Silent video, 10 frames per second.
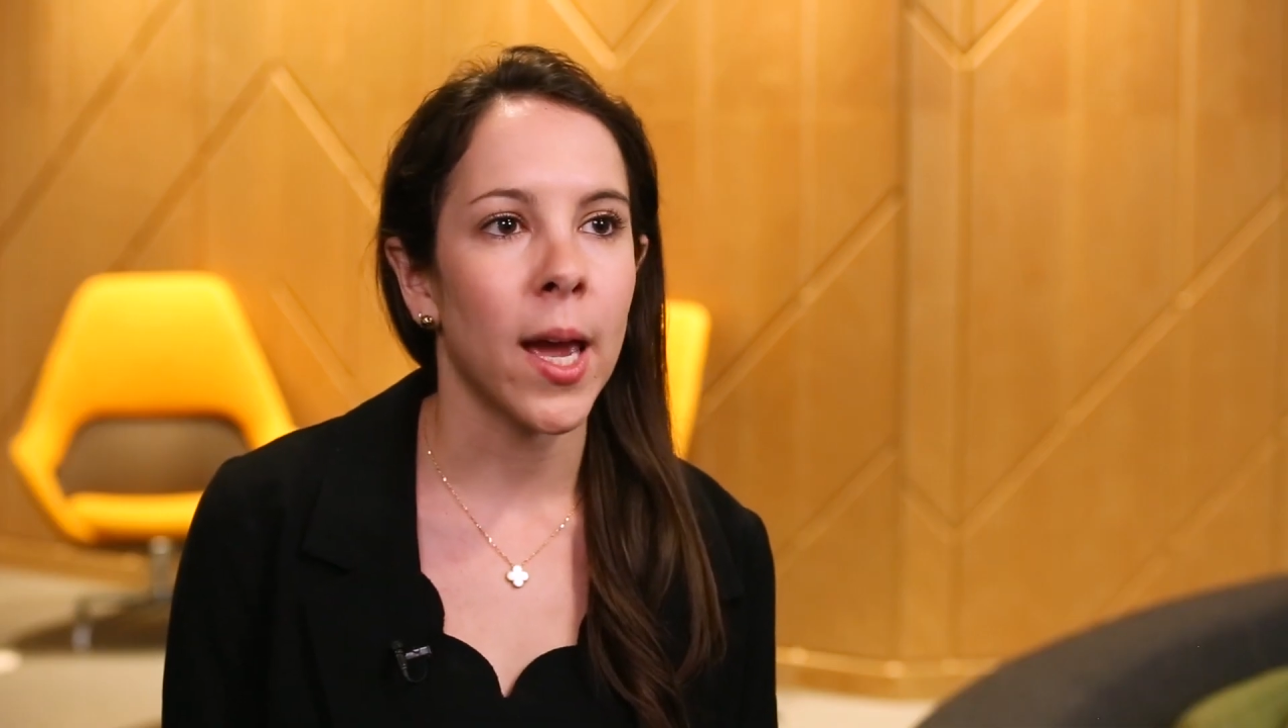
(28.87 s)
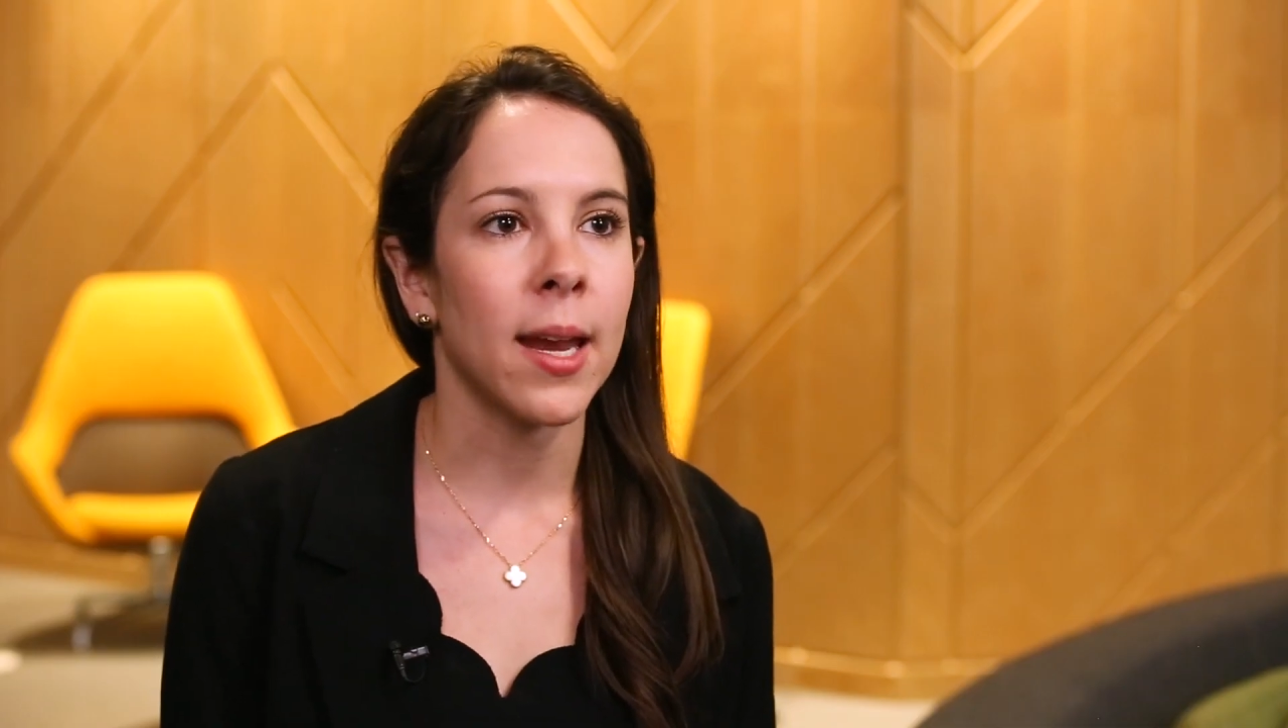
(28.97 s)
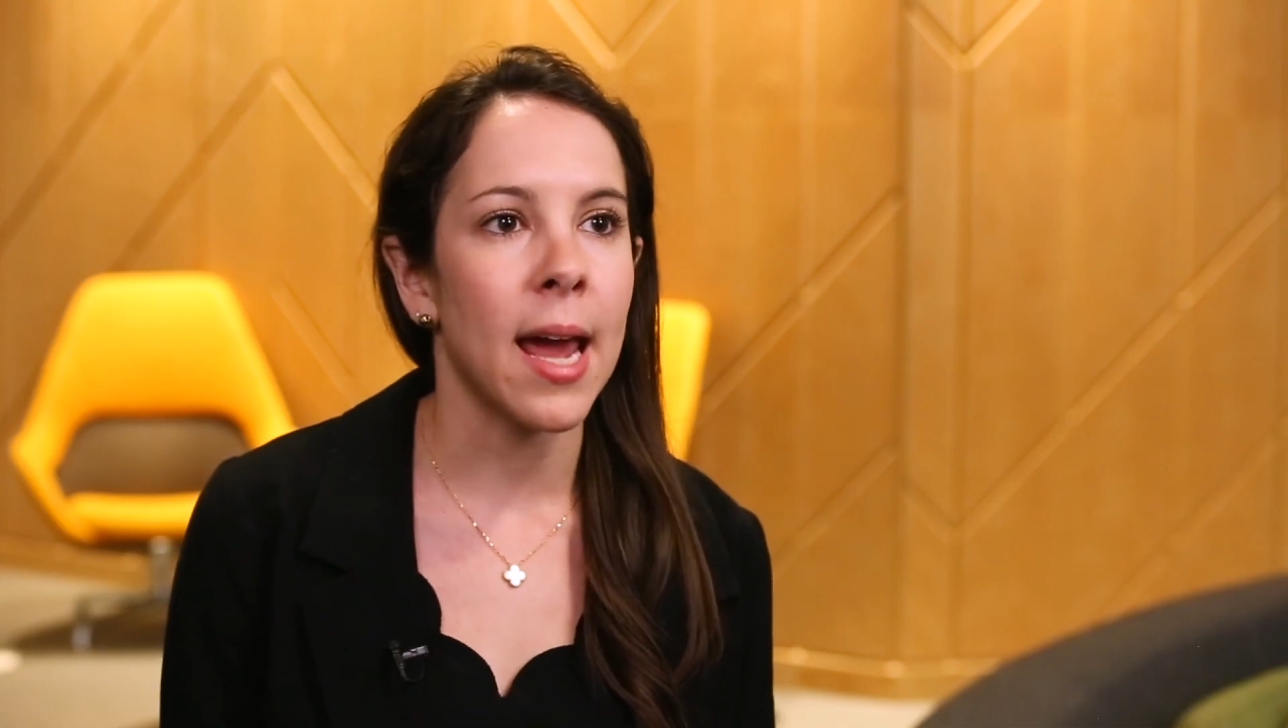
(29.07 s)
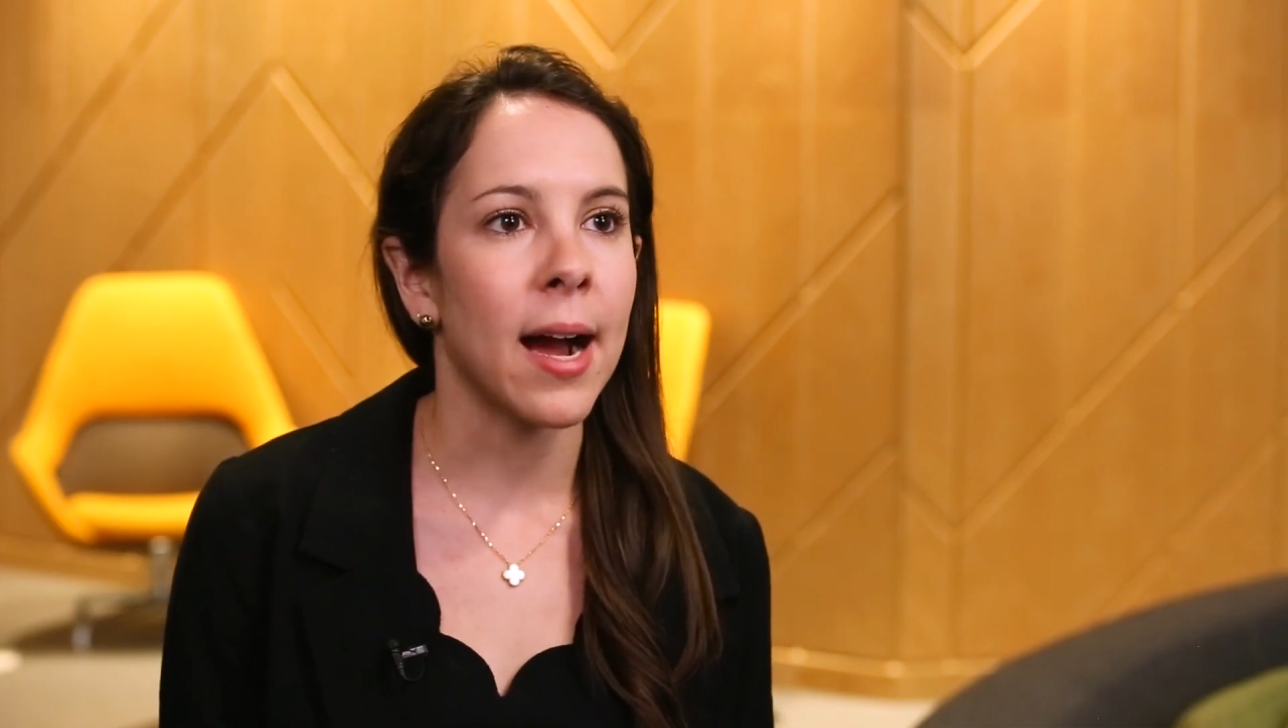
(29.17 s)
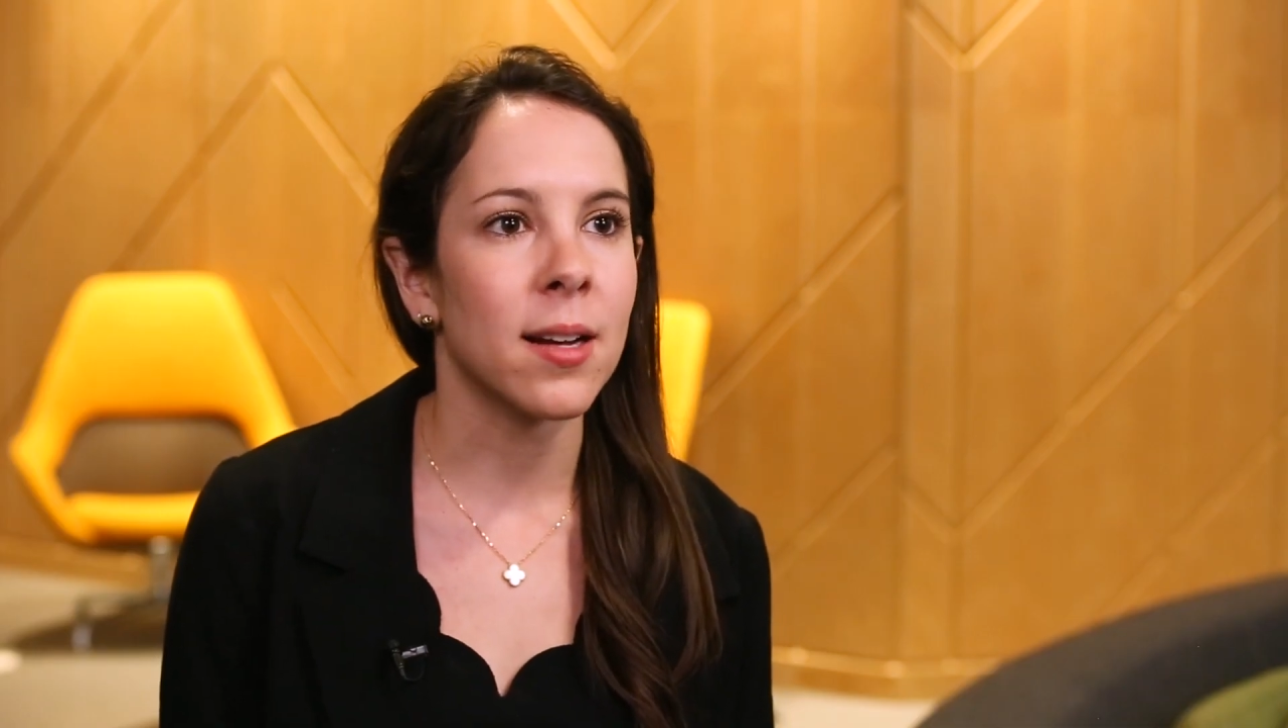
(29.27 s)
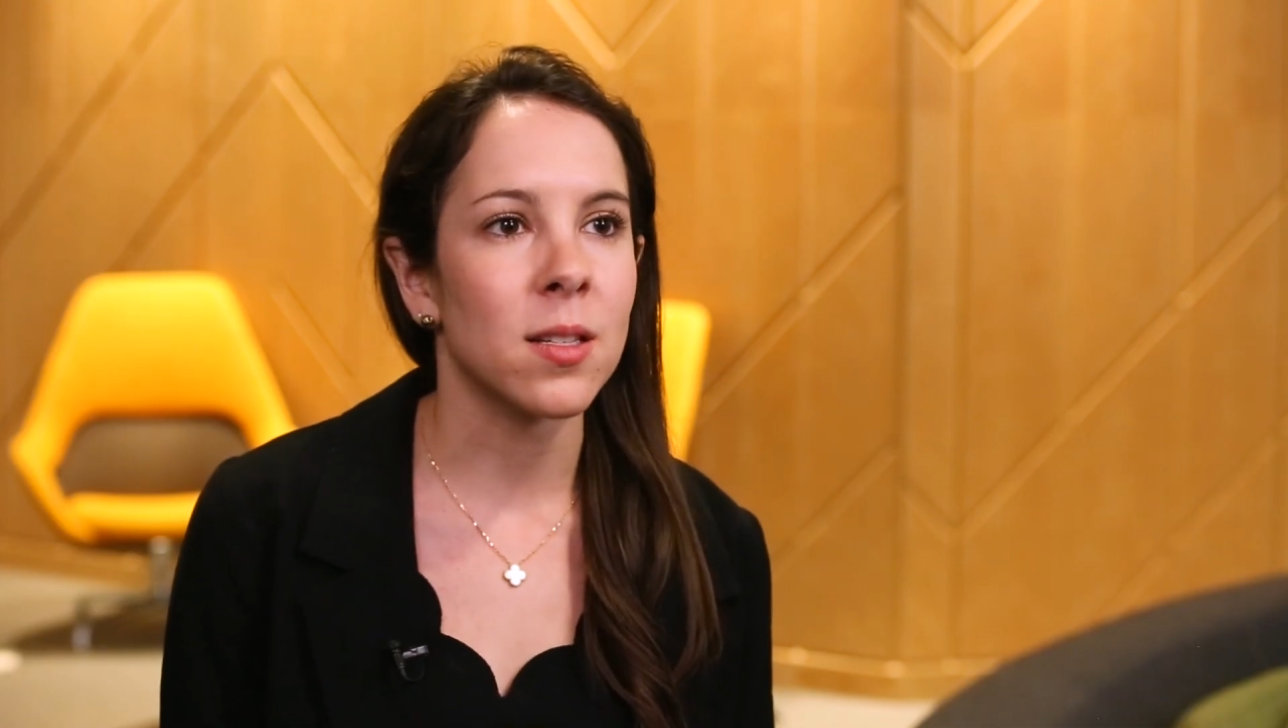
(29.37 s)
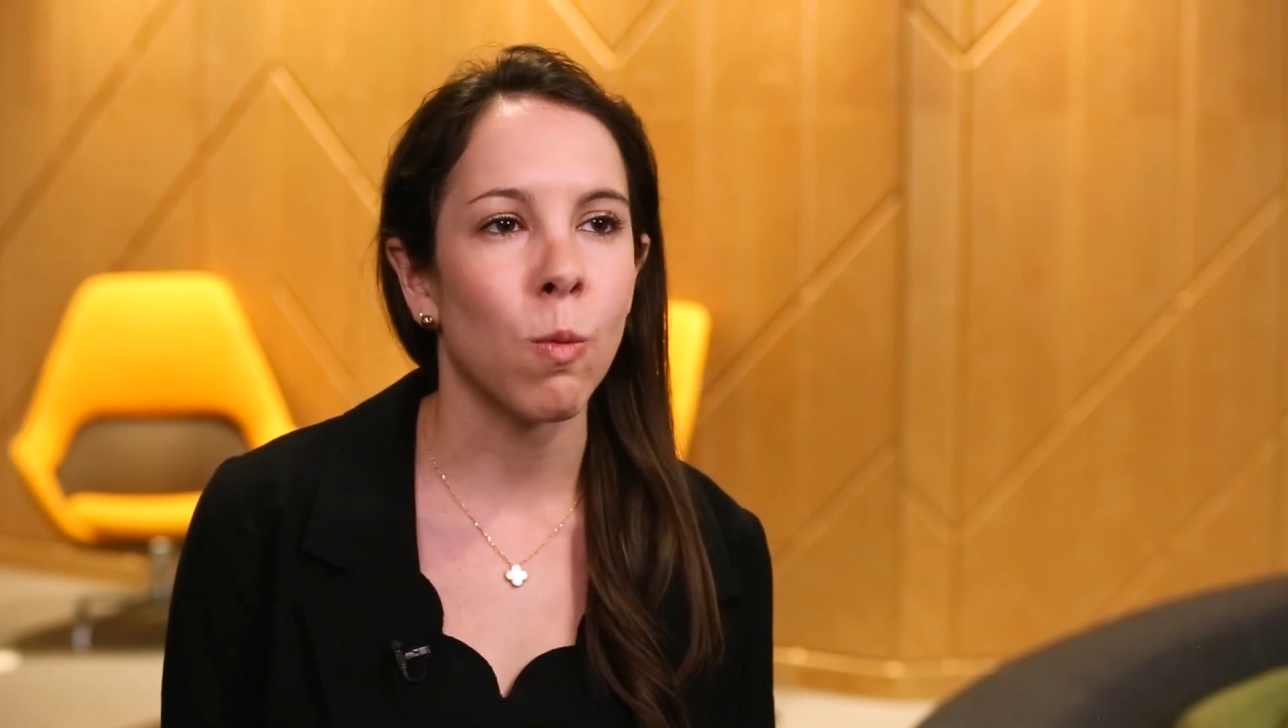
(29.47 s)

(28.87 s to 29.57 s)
and ask